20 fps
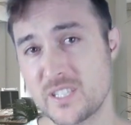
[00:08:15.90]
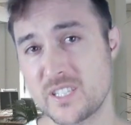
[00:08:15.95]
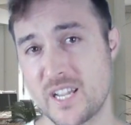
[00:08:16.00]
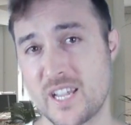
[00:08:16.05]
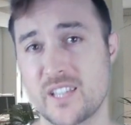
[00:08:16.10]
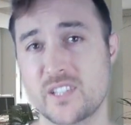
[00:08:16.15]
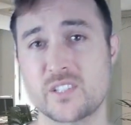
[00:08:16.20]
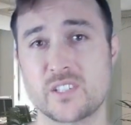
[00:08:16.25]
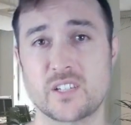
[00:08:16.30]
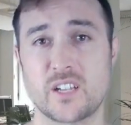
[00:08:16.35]

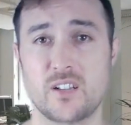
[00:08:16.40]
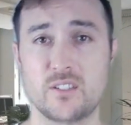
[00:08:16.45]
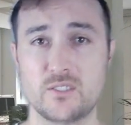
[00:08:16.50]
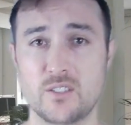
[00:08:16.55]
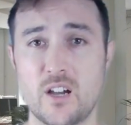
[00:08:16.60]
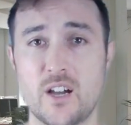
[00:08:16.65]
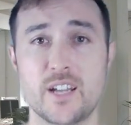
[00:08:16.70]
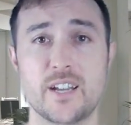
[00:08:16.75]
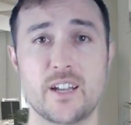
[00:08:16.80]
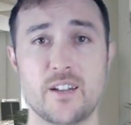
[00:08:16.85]
test a
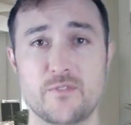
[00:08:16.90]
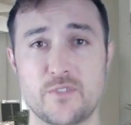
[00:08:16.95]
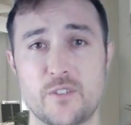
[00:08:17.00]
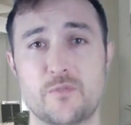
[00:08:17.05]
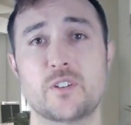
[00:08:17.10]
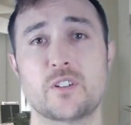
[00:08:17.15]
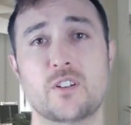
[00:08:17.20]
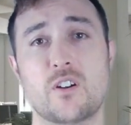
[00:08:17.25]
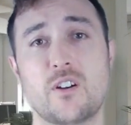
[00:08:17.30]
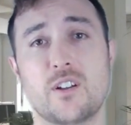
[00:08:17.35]
lot of
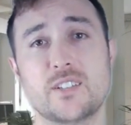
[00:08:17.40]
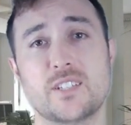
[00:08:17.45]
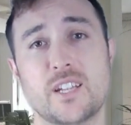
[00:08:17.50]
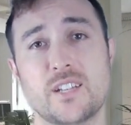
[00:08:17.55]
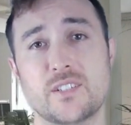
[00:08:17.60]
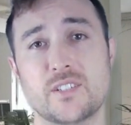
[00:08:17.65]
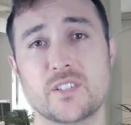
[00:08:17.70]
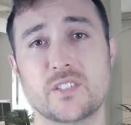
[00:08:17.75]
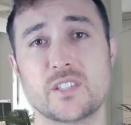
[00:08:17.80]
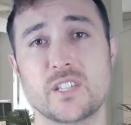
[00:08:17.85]
different
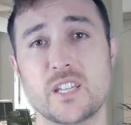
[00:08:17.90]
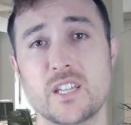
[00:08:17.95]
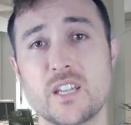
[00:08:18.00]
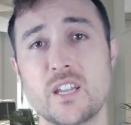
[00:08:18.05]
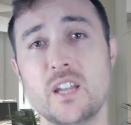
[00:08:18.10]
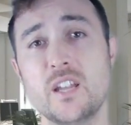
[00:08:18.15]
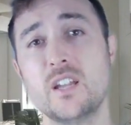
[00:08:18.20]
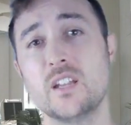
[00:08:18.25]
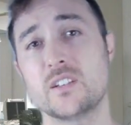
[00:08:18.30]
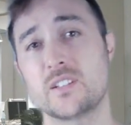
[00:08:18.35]
content to see,
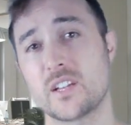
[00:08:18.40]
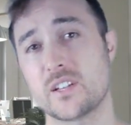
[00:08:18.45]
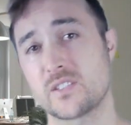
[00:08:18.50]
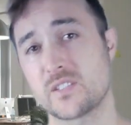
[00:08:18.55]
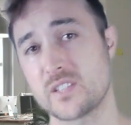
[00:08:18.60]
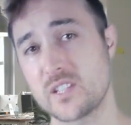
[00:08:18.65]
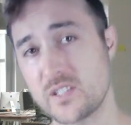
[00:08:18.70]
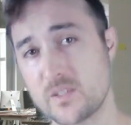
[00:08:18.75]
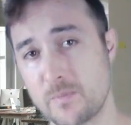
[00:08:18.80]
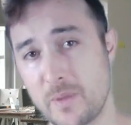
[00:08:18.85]
does
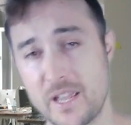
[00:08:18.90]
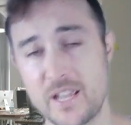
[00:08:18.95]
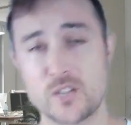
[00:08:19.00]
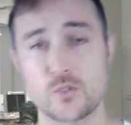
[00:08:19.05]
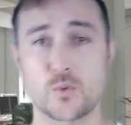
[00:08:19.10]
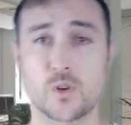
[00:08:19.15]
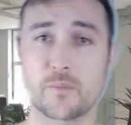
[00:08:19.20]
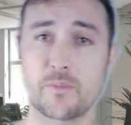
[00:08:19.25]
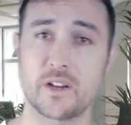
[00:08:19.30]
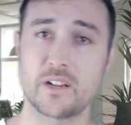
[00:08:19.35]
this page
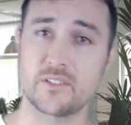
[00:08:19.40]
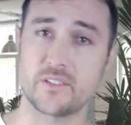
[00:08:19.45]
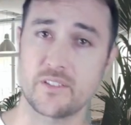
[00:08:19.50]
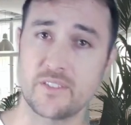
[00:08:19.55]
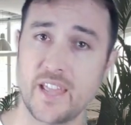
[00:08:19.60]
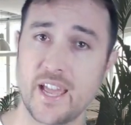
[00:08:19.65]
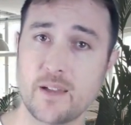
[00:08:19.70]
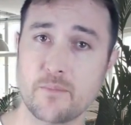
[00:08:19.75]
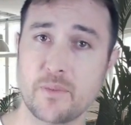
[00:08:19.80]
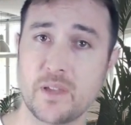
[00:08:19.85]
work better than
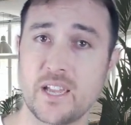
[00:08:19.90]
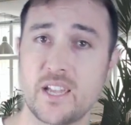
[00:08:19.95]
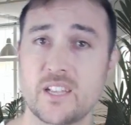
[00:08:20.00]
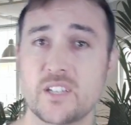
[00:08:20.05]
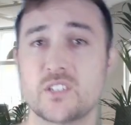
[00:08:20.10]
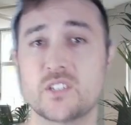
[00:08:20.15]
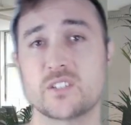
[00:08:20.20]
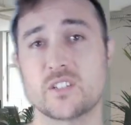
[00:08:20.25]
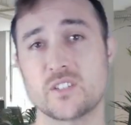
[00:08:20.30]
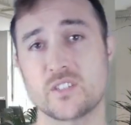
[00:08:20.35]
that
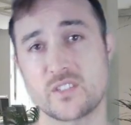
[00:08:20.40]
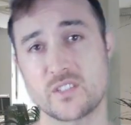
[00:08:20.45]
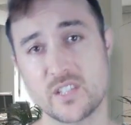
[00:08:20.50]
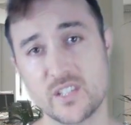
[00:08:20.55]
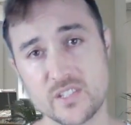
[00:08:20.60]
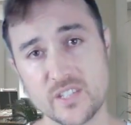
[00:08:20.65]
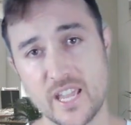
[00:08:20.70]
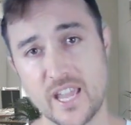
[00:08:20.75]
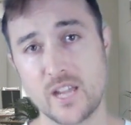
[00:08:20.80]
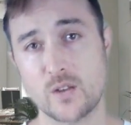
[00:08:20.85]
page? Does
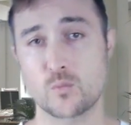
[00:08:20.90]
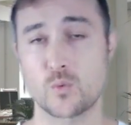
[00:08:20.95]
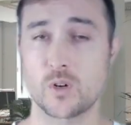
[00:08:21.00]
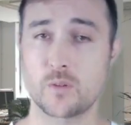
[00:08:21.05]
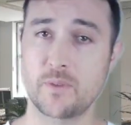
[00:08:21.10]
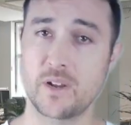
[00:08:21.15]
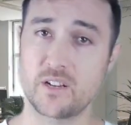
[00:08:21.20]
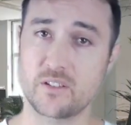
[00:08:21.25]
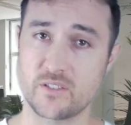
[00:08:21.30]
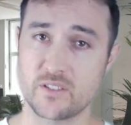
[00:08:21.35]
this ad work
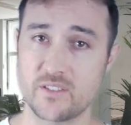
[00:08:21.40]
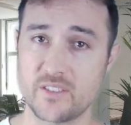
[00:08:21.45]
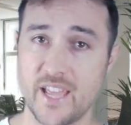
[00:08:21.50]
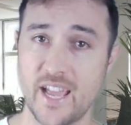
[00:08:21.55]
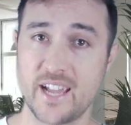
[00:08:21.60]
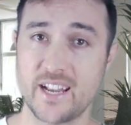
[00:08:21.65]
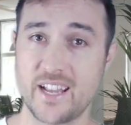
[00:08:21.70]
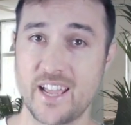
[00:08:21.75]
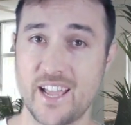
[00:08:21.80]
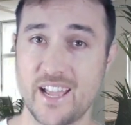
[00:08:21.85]
better than
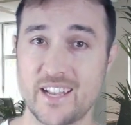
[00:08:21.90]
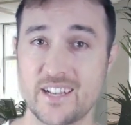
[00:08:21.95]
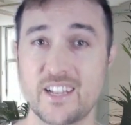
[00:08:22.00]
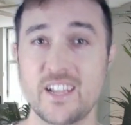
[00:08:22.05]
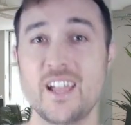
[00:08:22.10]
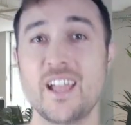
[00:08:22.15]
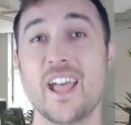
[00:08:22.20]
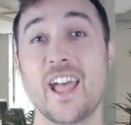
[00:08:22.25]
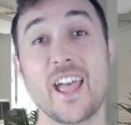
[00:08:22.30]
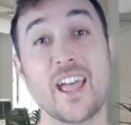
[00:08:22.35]
that ad?
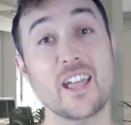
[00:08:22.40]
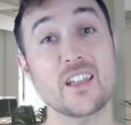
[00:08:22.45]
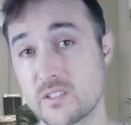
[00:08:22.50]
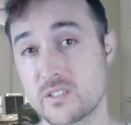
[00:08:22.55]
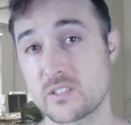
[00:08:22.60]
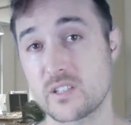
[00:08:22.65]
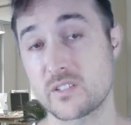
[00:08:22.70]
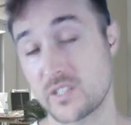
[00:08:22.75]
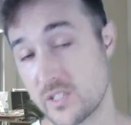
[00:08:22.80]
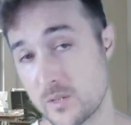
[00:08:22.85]
And
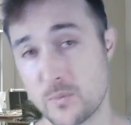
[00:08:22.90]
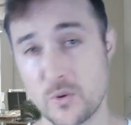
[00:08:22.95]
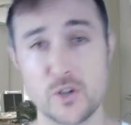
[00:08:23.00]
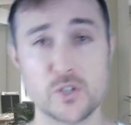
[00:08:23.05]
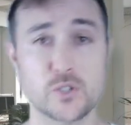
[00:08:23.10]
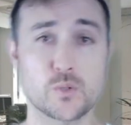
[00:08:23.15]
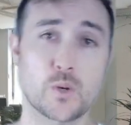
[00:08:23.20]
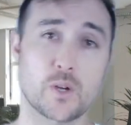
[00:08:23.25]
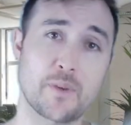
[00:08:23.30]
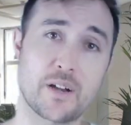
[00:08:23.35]
does this
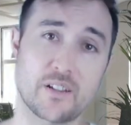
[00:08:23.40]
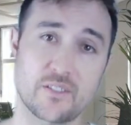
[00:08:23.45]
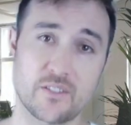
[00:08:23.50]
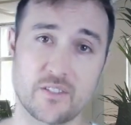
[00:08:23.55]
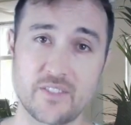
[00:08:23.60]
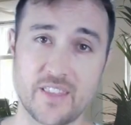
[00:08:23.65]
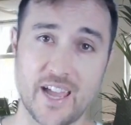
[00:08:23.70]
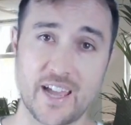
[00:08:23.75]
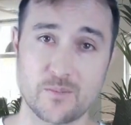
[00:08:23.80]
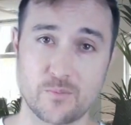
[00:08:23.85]
approach work better than
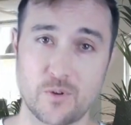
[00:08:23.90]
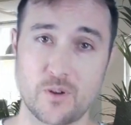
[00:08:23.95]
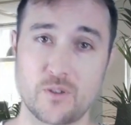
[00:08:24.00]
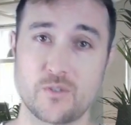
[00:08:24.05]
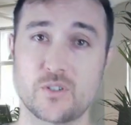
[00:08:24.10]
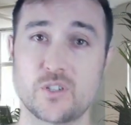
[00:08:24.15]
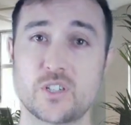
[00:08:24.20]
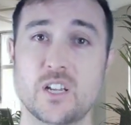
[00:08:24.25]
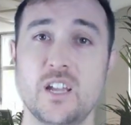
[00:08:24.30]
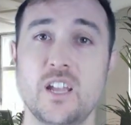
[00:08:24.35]
that
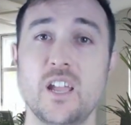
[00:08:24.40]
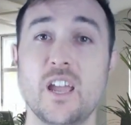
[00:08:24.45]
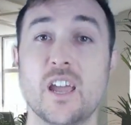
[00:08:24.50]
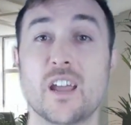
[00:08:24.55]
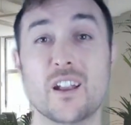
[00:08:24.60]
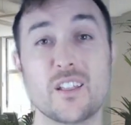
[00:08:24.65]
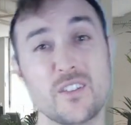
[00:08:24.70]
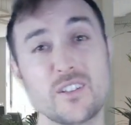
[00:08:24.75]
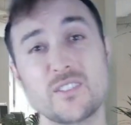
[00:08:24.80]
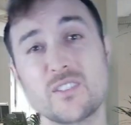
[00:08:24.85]
approach? And
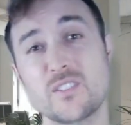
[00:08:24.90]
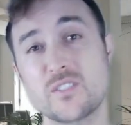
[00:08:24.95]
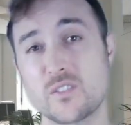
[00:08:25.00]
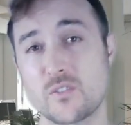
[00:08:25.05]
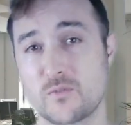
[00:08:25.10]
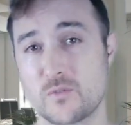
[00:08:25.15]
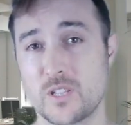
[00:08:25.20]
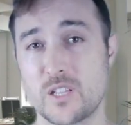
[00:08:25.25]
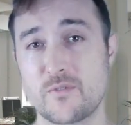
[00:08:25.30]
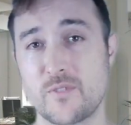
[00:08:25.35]
I think these are
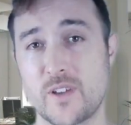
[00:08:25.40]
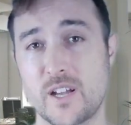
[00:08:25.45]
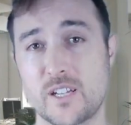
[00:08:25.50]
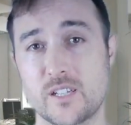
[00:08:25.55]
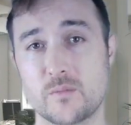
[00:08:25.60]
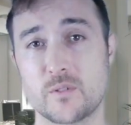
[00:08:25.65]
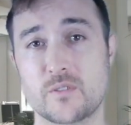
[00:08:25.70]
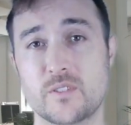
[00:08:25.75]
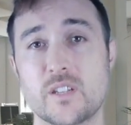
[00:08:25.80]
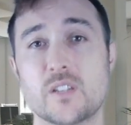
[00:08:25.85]
really
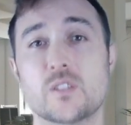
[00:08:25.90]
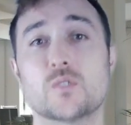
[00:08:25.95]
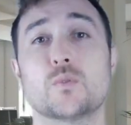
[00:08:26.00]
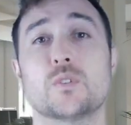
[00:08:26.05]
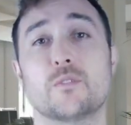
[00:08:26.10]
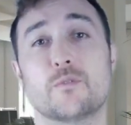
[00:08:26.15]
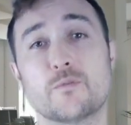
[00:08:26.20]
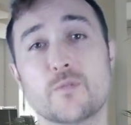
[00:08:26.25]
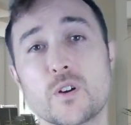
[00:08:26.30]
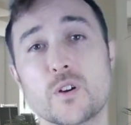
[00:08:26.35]
valuable things when you're
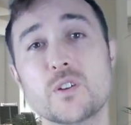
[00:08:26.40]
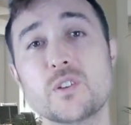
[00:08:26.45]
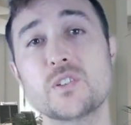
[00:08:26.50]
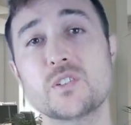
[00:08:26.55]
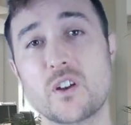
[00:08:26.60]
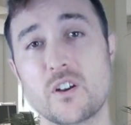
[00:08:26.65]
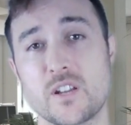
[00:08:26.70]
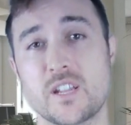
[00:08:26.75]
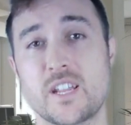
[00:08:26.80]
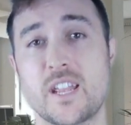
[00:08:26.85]
first
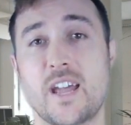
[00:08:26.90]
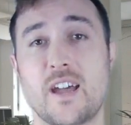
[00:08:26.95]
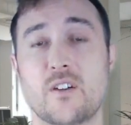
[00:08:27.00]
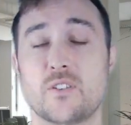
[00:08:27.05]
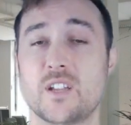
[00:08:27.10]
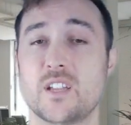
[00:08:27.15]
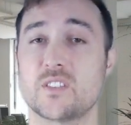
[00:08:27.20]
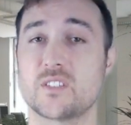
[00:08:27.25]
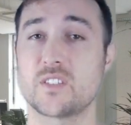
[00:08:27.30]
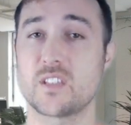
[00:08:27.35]
starting out.
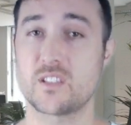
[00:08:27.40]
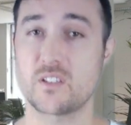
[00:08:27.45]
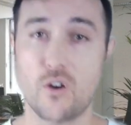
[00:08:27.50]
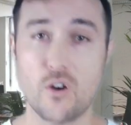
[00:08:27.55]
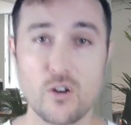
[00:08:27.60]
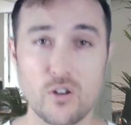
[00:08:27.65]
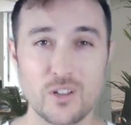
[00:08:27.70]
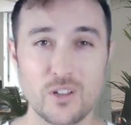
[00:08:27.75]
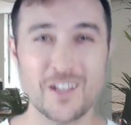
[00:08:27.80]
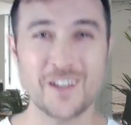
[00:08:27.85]
It's
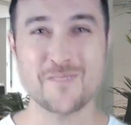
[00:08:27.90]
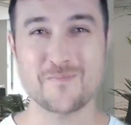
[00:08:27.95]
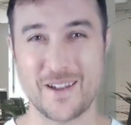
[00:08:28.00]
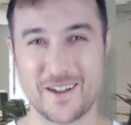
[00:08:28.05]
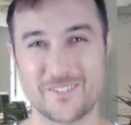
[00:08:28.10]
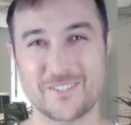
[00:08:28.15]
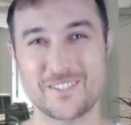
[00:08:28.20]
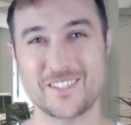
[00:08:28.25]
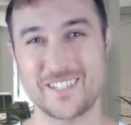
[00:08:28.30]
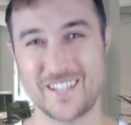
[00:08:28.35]
all
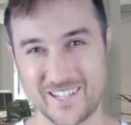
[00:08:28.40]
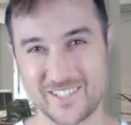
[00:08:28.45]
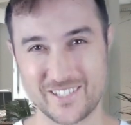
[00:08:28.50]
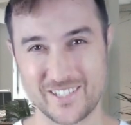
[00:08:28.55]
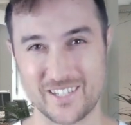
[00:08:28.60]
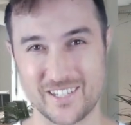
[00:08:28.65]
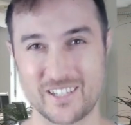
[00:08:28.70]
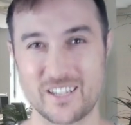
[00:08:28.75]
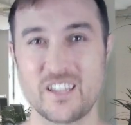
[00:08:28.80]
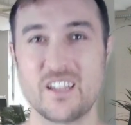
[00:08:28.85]
about testing.